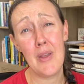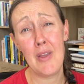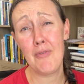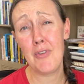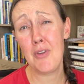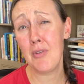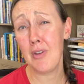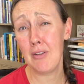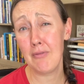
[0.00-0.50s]
if
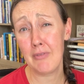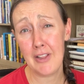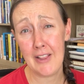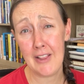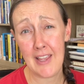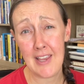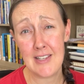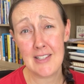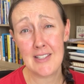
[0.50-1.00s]
you can
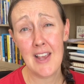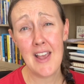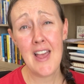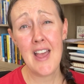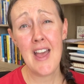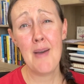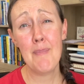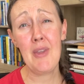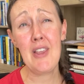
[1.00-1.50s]
relate
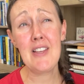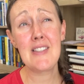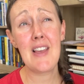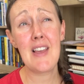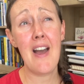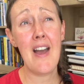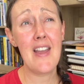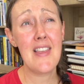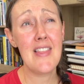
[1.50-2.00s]
because
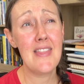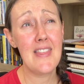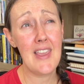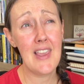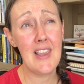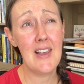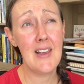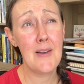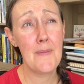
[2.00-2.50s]
I
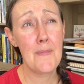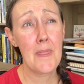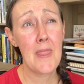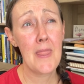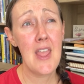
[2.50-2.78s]
think